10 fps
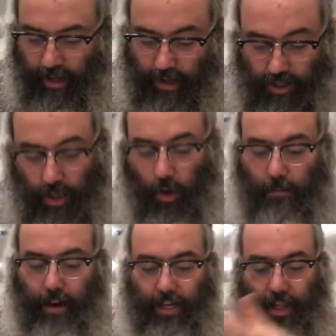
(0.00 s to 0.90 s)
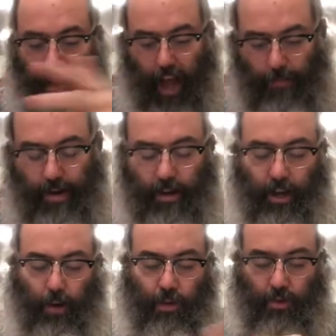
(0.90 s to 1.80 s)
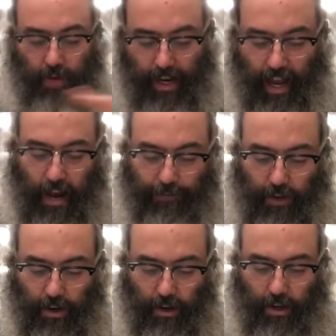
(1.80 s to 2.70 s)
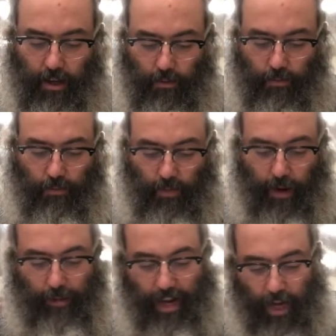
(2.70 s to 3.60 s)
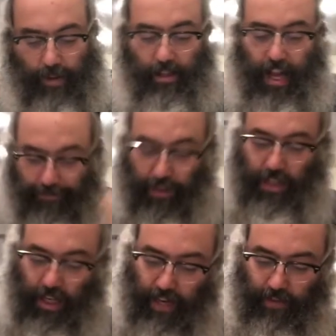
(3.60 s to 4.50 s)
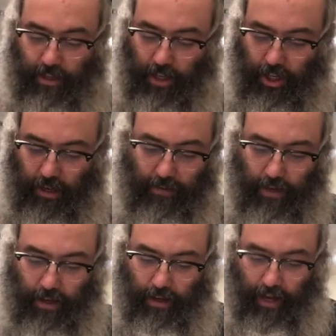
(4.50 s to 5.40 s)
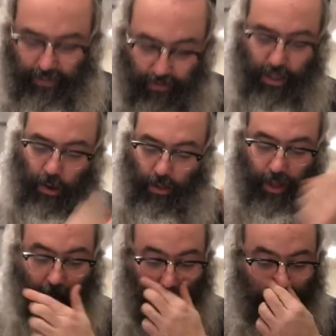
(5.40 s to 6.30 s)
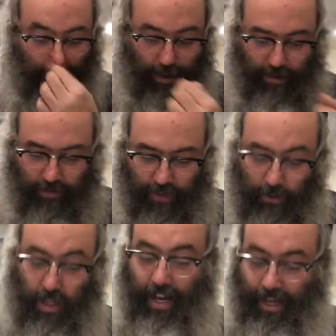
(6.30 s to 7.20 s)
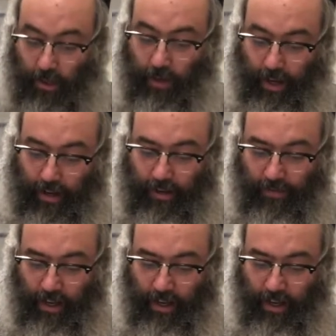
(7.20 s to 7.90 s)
Because this whole maisa that happened was right after Rabbi Nachman left the city of Ladizhin. And then this whole thing happened. That was the next week.